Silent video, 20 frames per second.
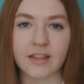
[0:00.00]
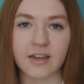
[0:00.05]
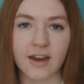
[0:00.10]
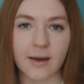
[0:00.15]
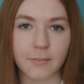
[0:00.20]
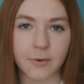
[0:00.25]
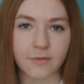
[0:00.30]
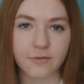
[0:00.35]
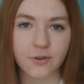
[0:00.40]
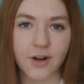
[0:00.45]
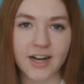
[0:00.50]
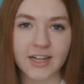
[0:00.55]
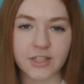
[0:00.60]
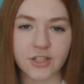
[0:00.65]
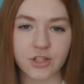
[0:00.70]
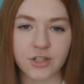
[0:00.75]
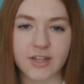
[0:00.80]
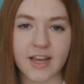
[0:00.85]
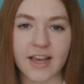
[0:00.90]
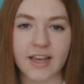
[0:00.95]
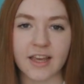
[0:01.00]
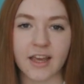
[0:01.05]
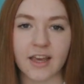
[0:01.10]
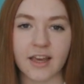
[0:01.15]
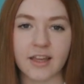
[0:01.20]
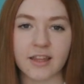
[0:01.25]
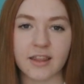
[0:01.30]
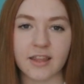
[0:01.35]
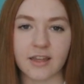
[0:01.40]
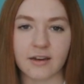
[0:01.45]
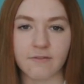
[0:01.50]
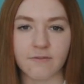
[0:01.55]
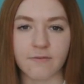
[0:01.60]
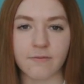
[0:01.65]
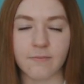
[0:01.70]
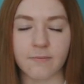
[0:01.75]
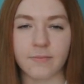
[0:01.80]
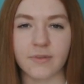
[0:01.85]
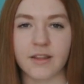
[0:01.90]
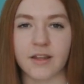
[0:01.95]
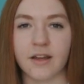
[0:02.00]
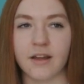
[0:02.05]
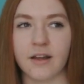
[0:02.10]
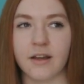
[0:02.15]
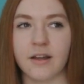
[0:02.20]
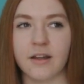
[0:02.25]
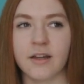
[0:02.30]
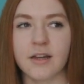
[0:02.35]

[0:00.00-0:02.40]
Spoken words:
the number of credits you're taking, the